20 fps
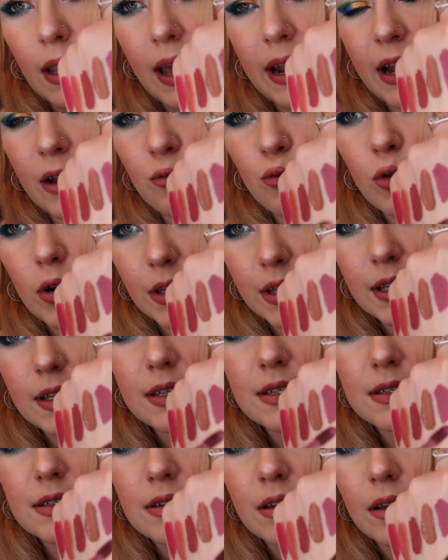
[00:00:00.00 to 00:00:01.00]
And I wore
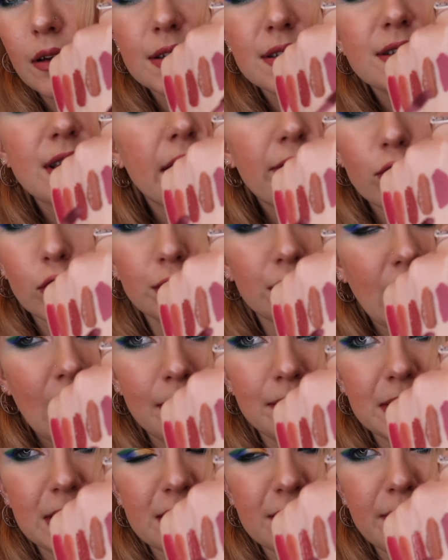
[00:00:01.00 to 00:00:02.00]
this several
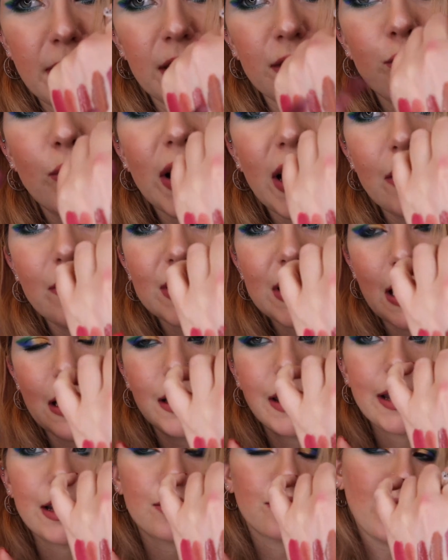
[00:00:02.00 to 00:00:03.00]
times this month. When I was kind
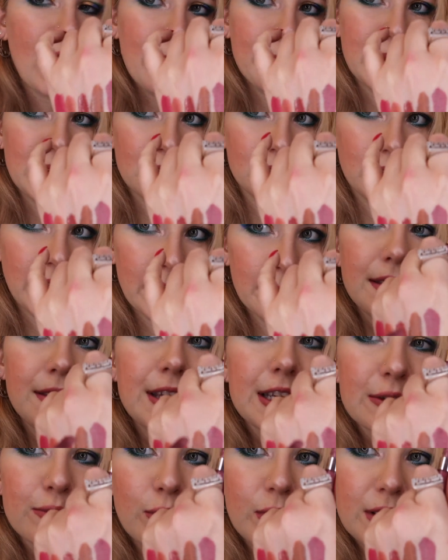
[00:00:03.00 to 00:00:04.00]
of like grabbing a lip,
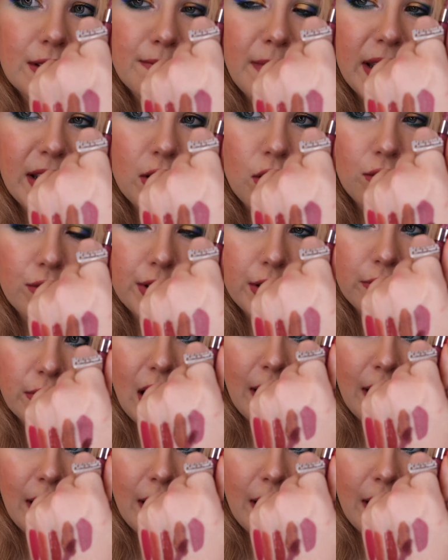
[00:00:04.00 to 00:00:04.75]
this was my go-to